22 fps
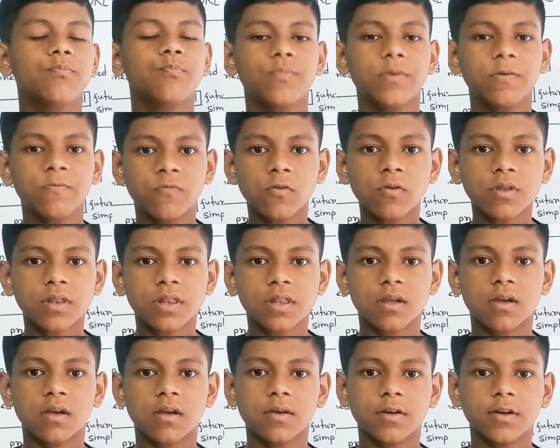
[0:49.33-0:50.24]
Before
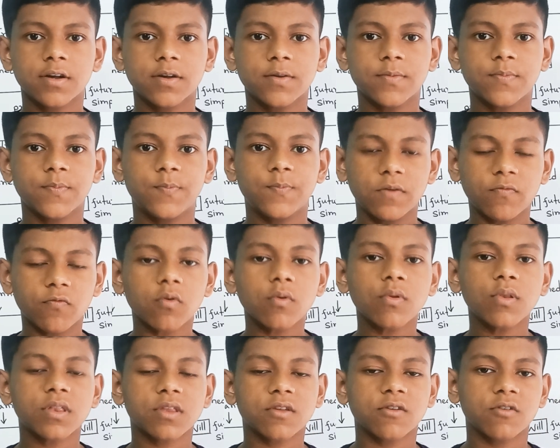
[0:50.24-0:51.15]

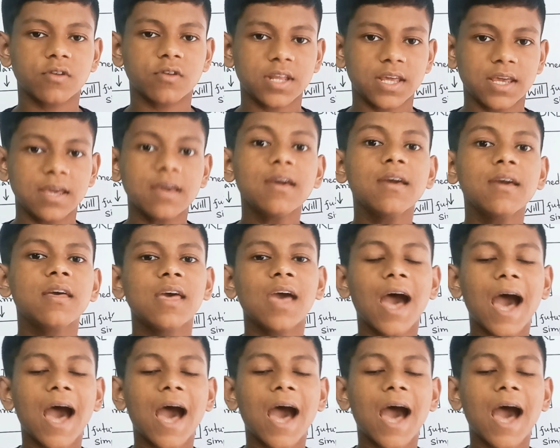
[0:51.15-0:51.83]
starting,